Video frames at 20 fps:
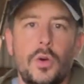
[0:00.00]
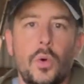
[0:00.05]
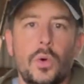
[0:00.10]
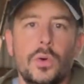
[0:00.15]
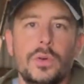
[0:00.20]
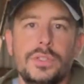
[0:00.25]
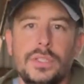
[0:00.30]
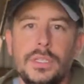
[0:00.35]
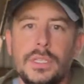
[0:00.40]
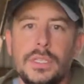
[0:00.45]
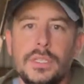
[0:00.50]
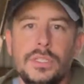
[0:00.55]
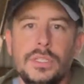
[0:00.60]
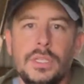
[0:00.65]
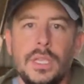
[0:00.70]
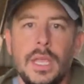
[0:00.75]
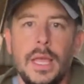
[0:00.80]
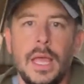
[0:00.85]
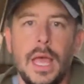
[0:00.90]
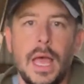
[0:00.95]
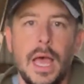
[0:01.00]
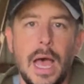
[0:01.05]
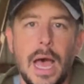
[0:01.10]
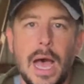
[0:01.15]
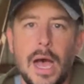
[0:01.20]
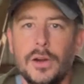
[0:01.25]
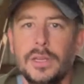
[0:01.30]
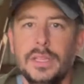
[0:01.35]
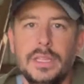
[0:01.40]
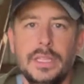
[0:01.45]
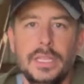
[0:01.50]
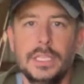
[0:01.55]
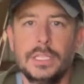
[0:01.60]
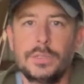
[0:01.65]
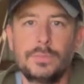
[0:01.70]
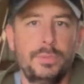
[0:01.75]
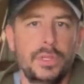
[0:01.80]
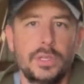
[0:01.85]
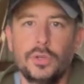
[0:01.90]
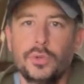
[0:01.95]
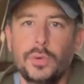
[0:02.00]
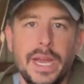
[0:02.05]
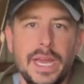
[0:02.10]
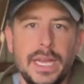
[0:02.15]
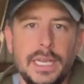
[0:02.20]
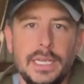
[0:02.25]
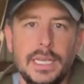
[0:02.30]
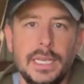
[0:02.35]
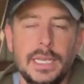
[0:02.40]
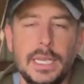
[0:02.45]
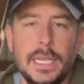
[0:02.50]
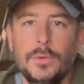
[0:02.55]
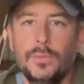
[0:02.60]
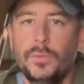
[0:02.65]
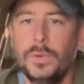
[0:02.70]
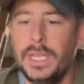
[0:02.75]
horses out of this, put grain in it.